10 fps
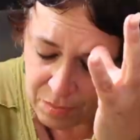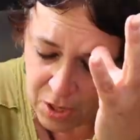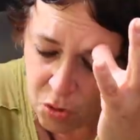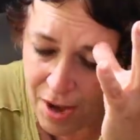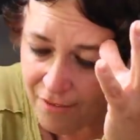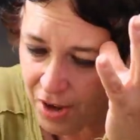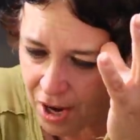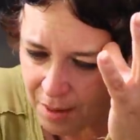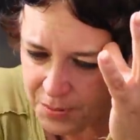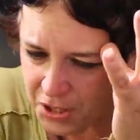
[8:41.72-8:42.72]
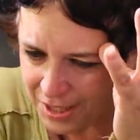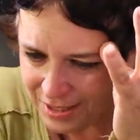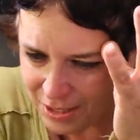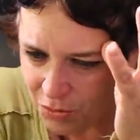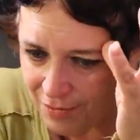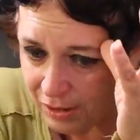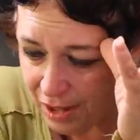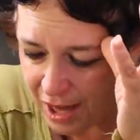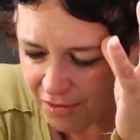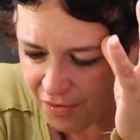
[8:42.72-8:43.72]
you have options. You have a
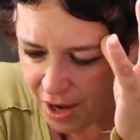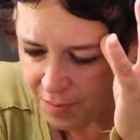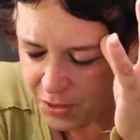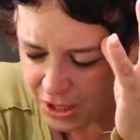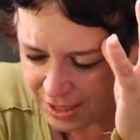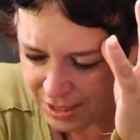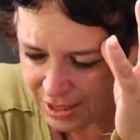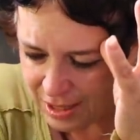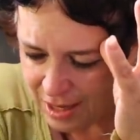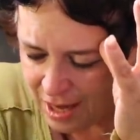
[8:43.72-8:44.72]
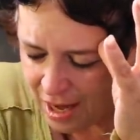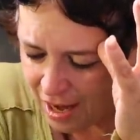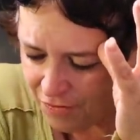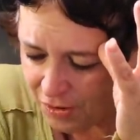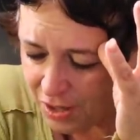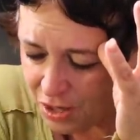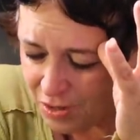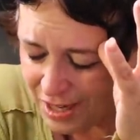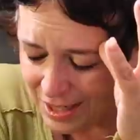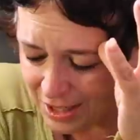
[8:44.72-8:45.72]
lot of options. I feel like you
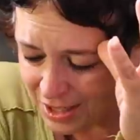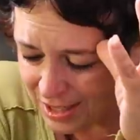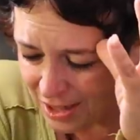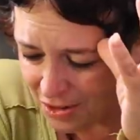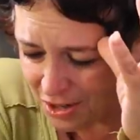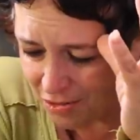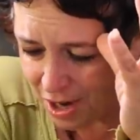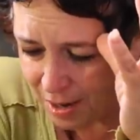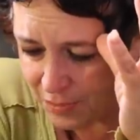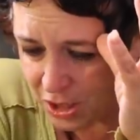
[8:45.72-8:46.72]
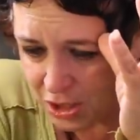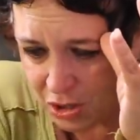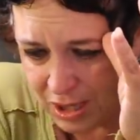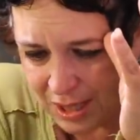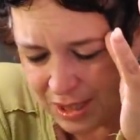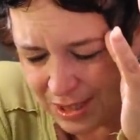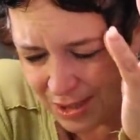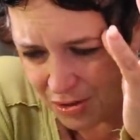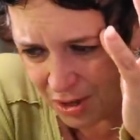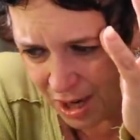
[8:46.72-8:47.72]
need to consider your options. You need to
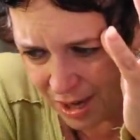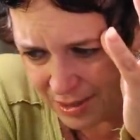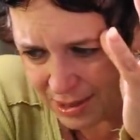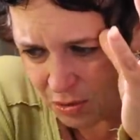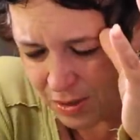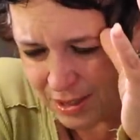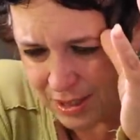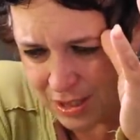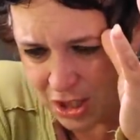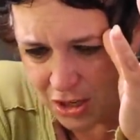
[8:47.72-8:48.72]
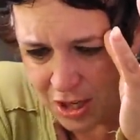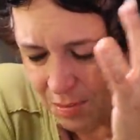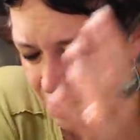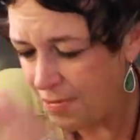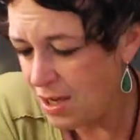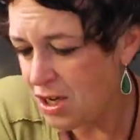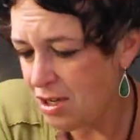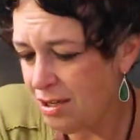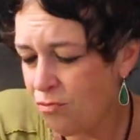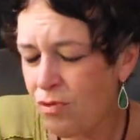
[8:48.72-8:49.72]
consider the consequences. You're going to
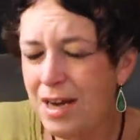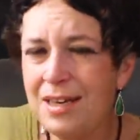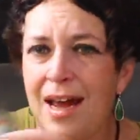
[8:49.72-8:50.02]
be right